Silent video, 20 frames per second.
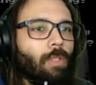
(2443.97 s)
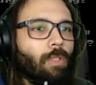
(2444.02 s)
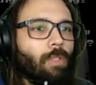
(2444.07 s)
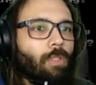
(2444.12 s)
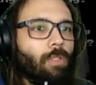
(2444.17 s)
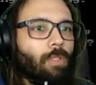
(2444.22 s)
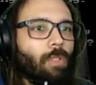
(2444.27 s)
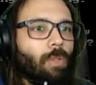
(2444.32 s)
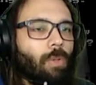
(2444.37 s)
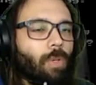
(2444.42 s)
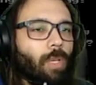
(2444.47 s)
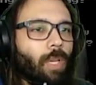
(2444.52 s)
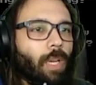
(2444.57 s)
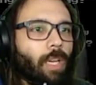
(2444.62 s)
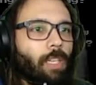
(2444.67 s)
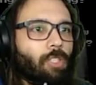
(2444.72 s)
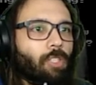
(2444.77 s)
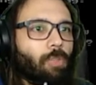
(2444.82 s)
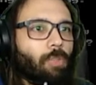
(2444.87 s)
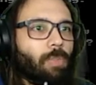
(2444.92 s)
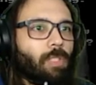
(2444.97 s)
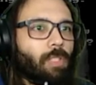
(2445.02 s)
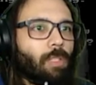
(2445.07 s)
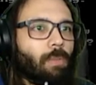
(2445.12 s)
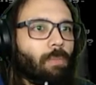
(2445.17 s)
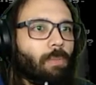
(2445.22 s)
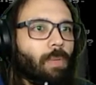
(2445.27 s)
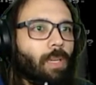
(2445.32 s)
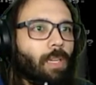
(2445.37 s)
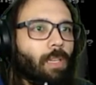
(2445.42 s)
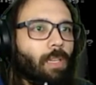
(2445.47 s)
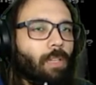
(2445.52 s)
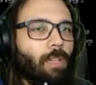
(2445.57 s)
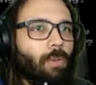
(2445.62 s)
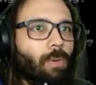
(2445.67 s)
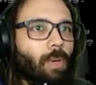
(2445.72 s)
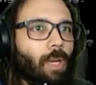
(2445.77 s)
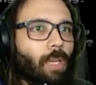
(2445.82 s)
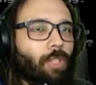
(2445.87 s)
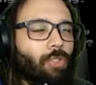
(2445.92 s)
So it has to be somebody
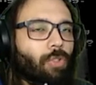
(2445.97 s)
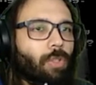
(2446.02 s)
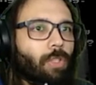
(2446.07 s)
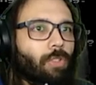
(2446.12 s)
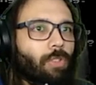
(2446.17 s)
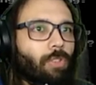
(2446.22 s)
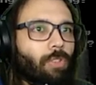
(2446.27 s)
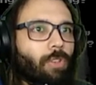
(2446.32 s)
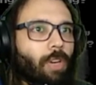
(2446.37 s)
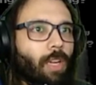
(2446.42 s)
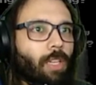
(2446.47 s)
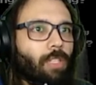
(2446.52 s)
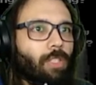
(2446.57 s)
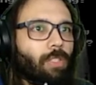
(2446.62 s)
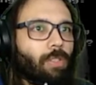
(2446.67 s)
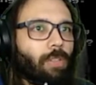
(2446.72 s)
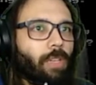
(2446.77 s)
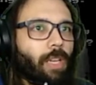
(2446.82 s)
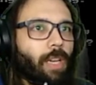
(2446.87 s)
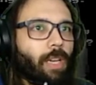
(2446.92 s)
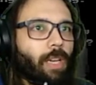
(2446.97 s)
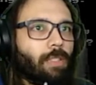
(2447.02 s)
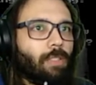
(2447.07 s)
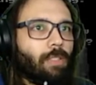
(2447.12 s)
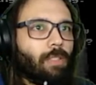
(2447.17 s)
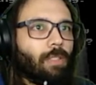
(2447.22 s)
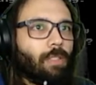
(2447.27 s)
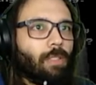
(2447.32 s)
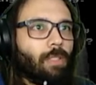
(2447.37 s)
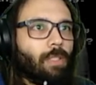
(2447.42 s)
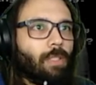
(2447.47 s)
you actually try to get.